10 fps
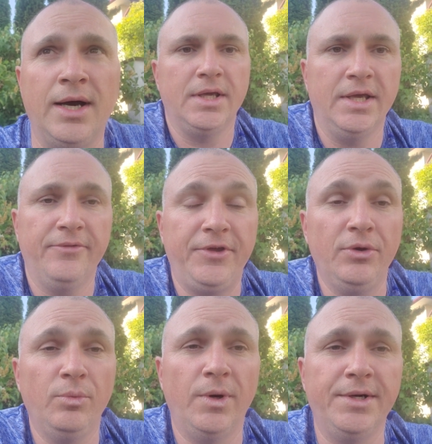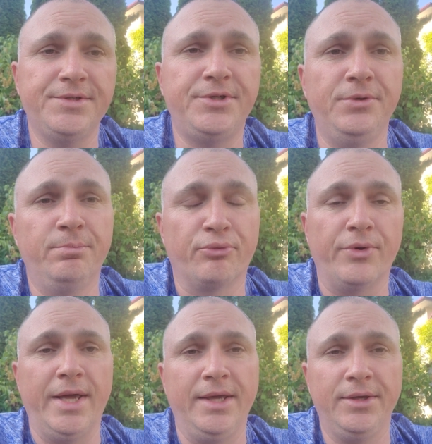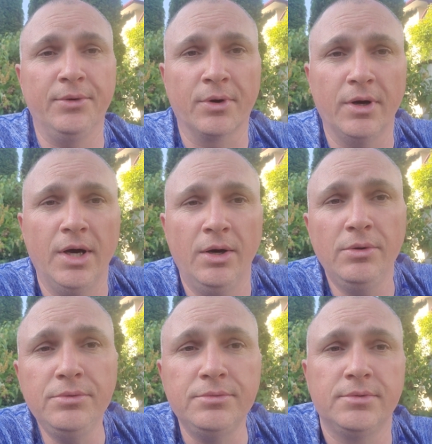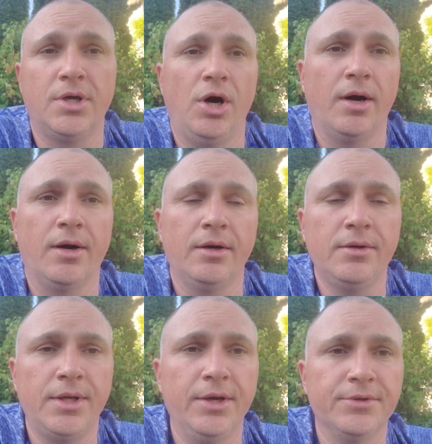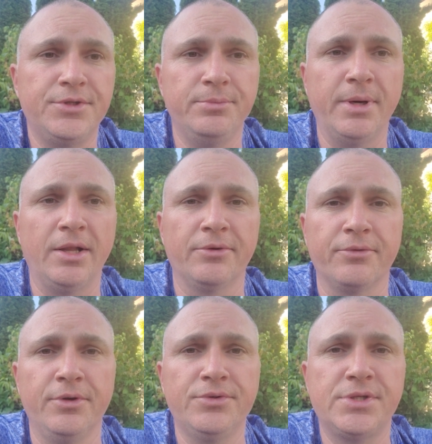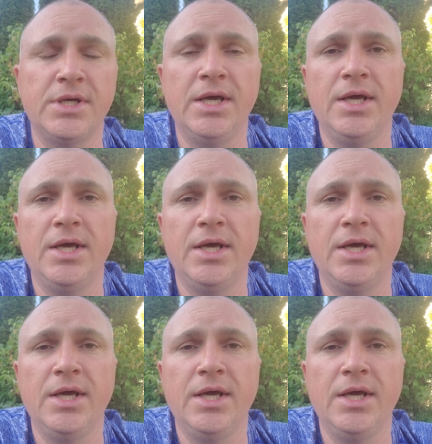if you want to bring your own car here to Belarus,